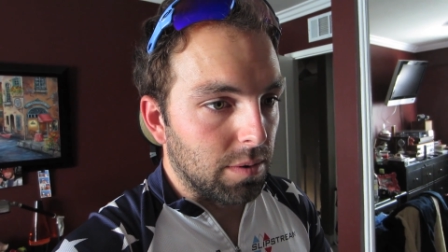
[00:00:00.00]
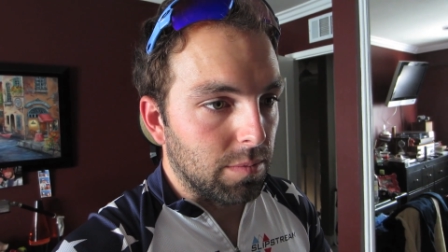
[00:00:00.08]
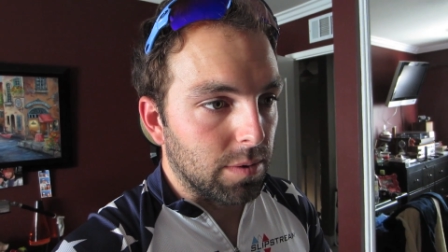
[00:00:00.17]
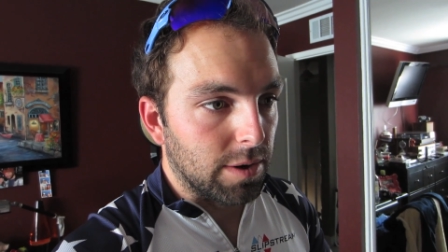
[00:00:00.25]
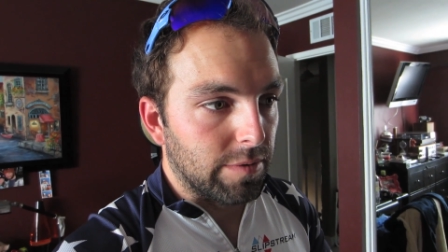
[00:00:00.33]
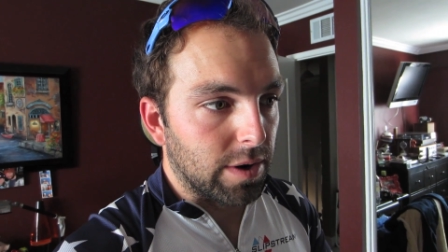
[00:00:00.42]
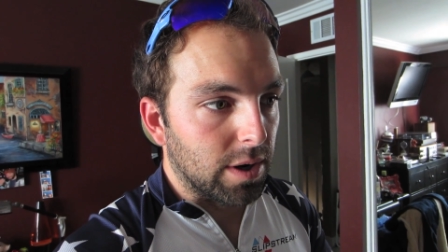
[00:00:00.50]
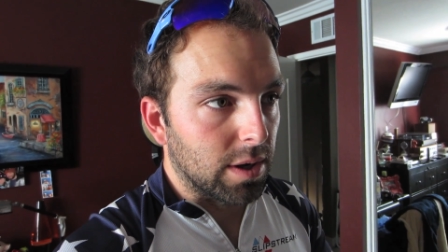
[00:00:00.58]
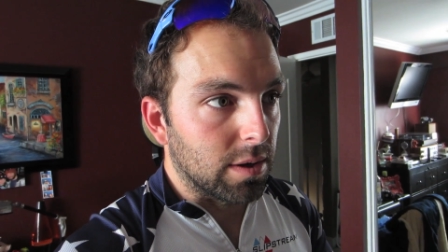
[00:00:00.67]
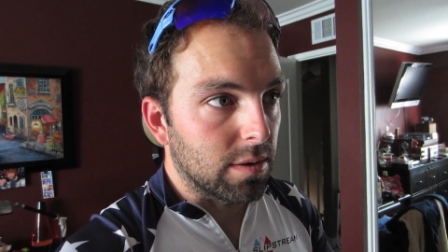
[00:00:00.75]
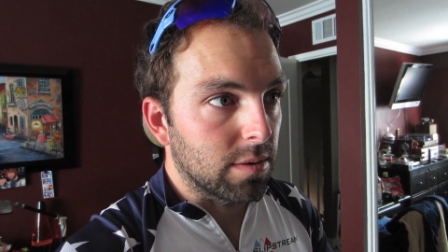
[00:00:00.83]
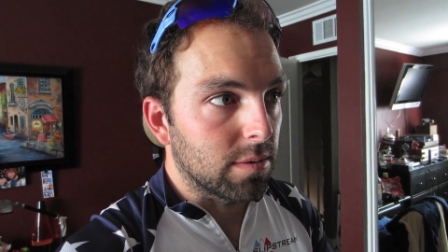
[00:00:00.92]
whenever
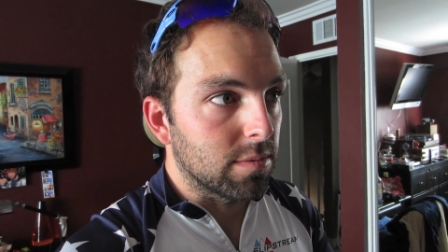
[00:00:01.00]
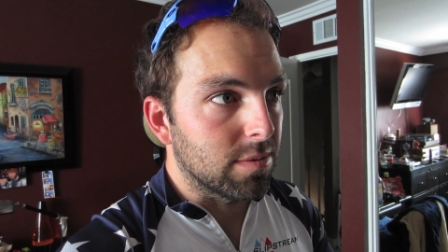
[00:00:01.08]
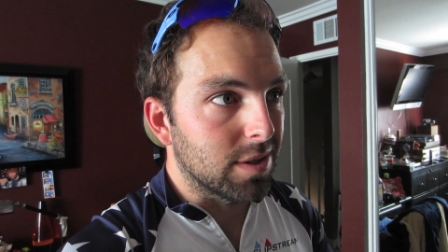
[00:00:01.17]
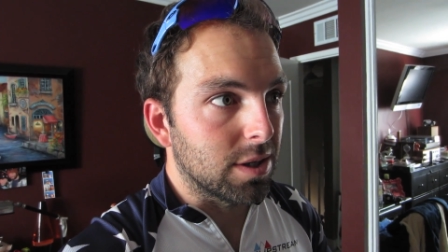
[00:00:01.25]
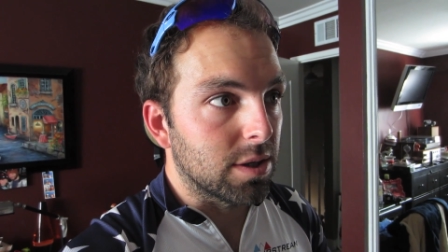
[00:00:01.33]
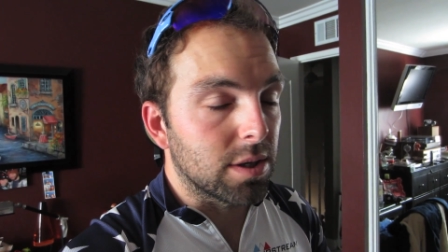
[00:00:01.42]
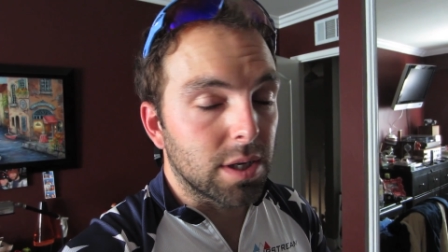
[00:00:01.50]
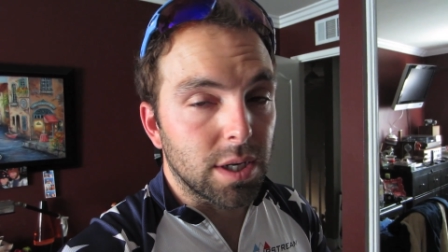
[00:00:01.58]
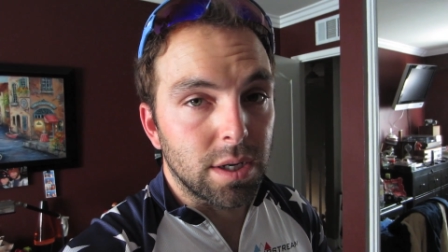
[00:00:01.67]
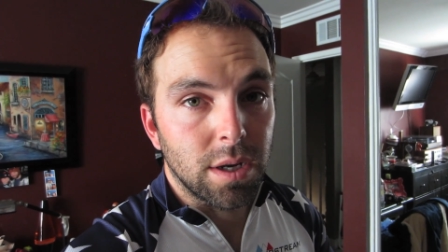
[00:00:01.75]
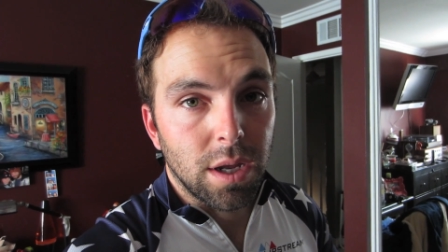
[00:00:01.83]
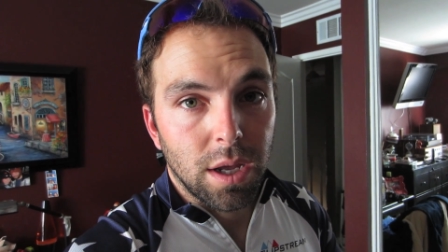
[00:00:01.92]
I see her
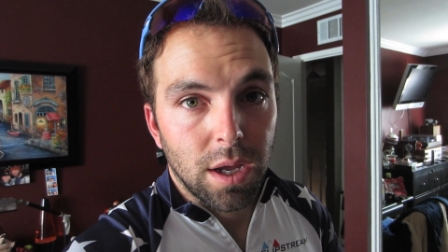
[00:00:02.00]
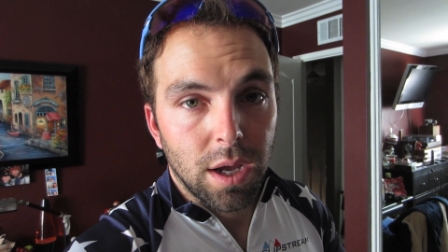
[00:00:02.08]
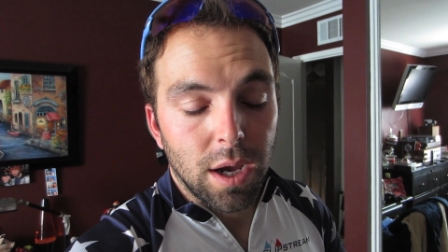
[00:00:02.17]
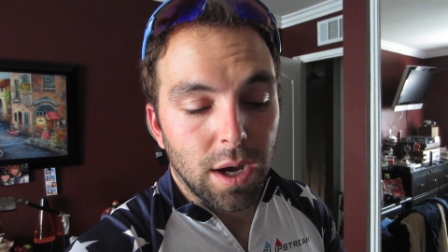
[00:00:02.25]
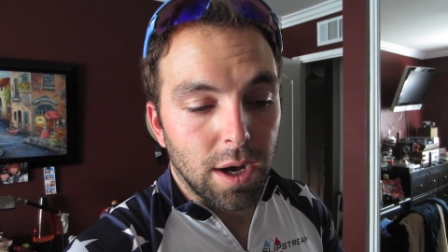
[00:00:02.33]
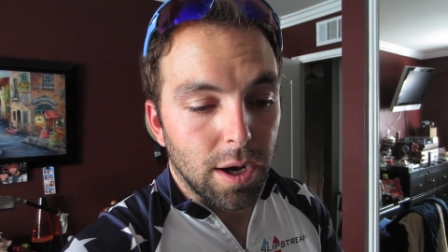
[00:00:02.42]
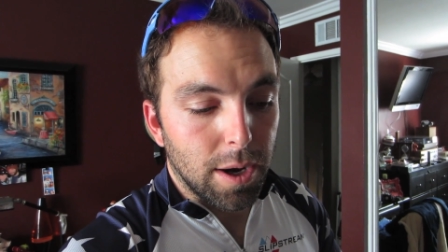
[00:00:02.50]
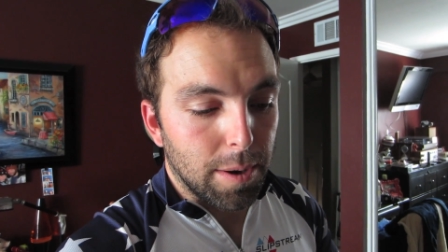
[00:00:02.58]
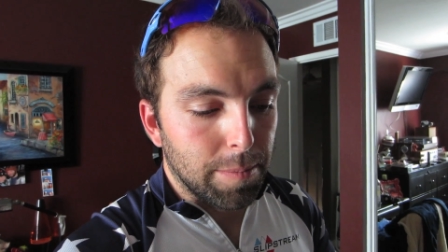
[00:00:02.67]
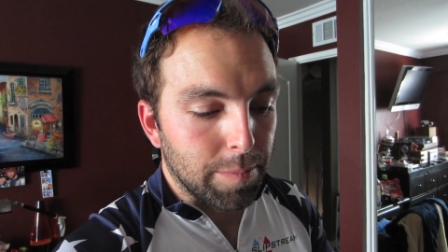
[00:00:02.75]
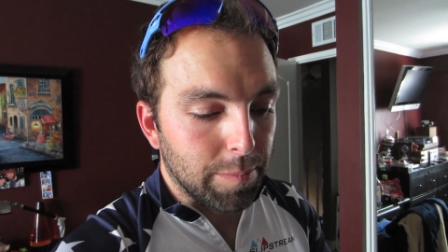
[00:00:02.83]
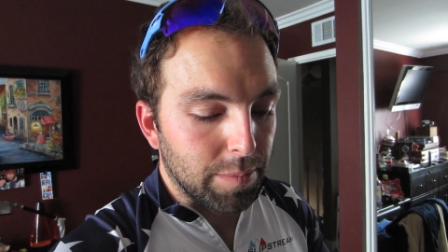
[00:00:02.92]
again.
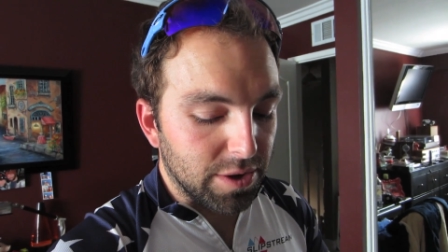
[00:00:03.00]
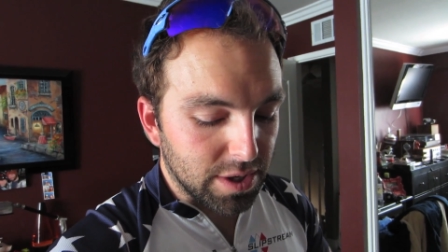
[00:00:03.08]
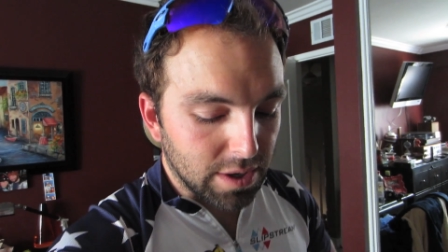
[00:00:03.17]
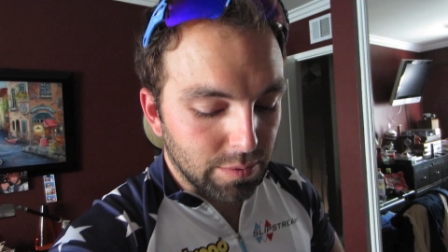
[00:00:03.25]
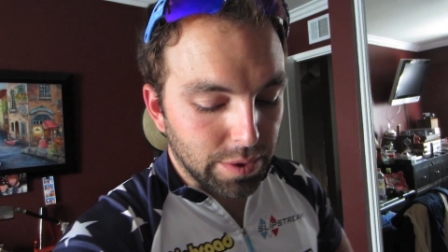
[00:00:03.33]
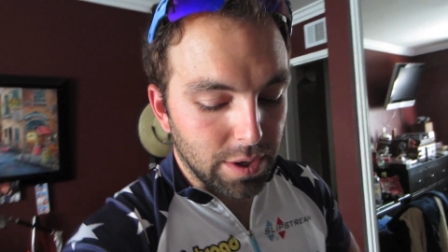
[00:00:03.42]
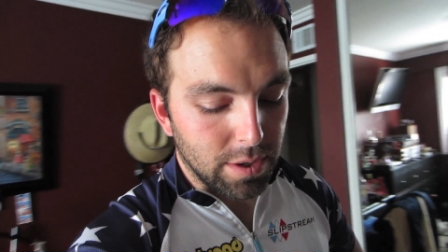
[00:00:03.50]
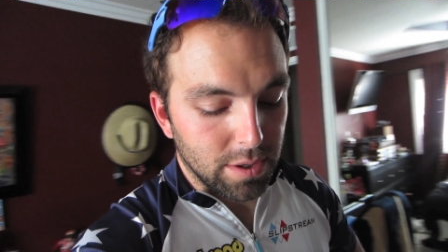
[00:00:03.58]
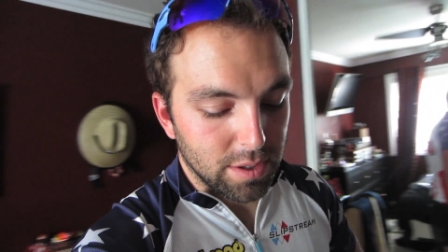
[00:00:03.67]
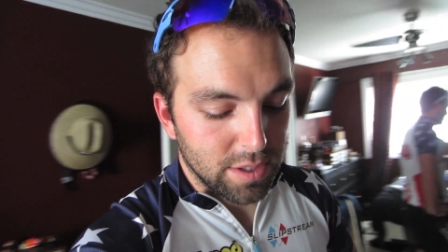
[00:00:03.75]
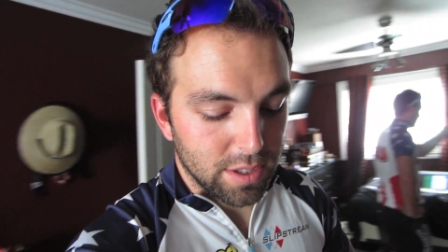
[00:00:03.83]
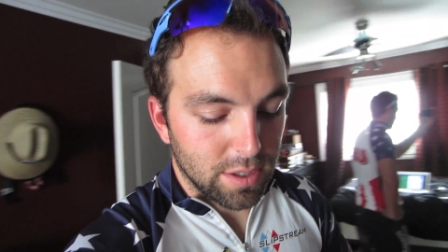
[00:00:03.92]
But it's kind of weird.
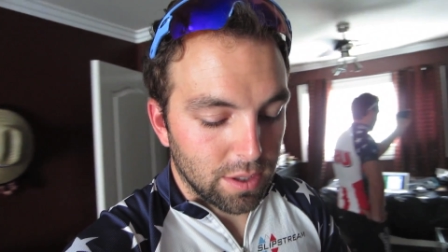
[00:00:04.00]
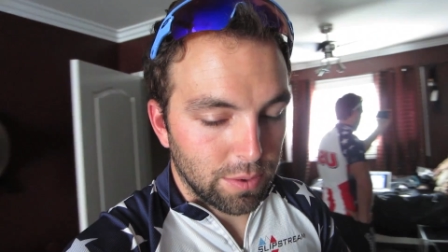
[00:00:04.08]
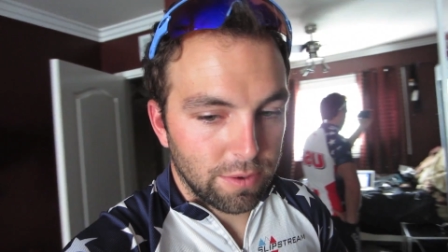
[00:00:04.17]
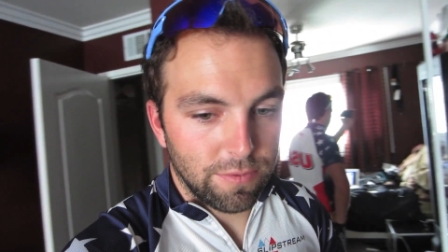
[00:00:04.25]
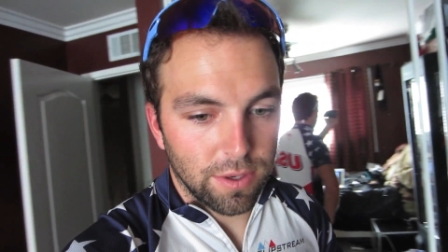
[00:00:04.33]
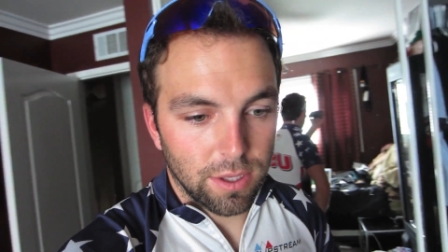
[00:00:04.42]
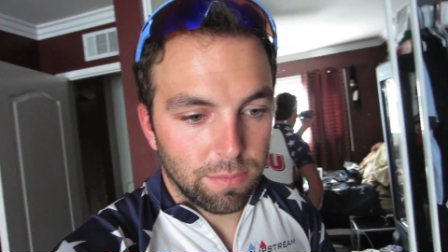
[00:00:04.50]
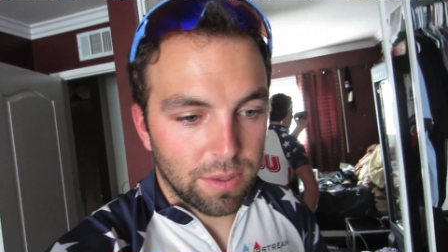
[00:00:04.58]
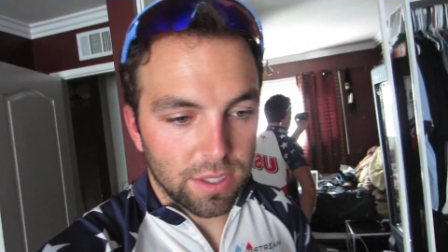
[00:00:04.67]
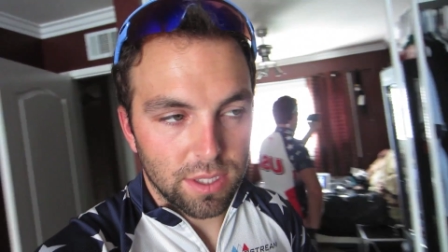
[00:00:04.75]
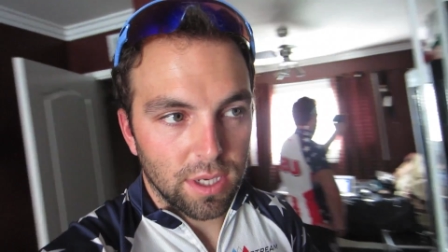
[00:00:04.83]
It's a weird feeling because